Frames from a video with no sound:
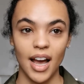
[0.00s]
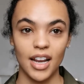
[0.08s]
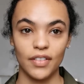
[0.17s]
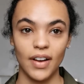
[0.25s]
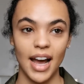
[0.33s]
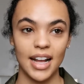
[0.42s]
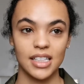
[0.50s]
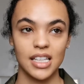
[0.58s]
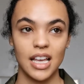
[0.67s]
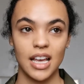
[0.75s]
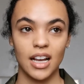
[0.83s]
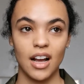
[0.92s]
And I've had
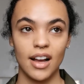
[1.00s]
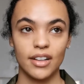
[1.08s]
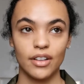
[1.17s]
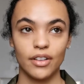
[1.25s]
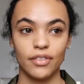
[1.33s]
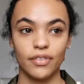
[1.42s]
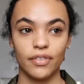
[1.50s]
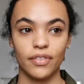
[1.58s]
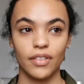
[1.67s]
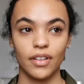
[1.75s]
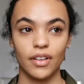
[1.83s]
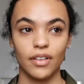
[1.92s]
to kind of